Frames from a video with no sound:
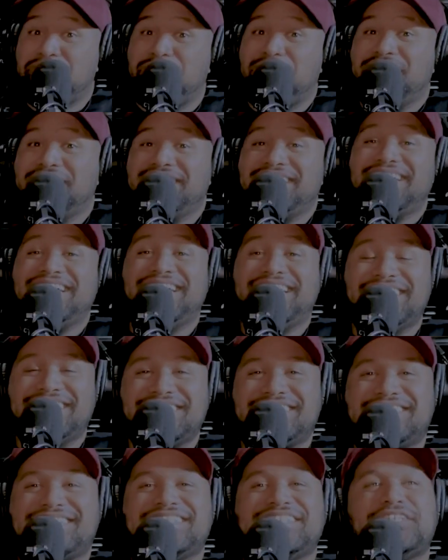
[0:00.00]
boy, and
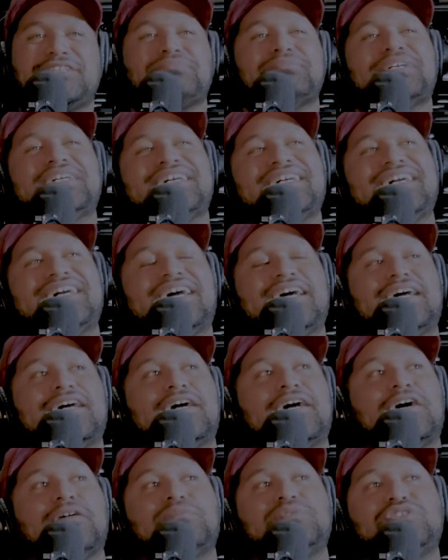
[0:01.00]
cheap.
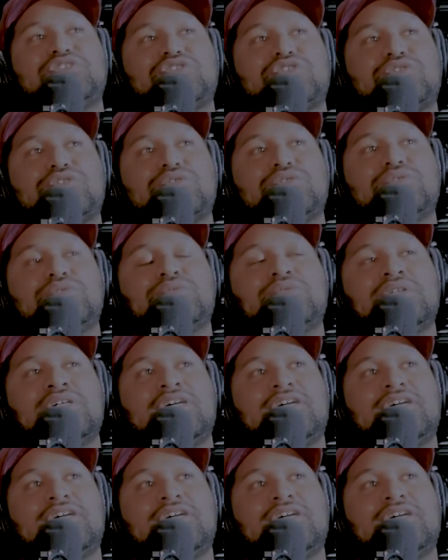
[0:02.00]
2,